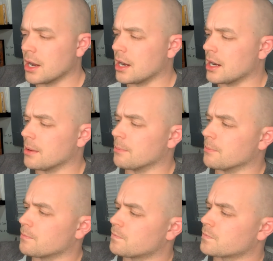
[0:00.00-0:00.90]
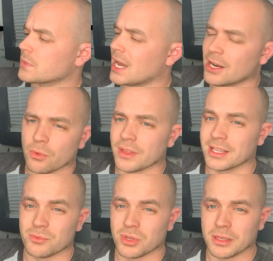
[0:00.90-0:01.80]
I don't think
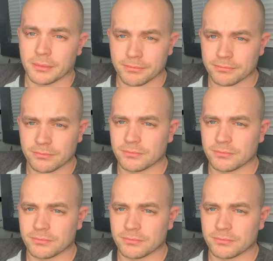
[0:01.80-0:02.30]
it really,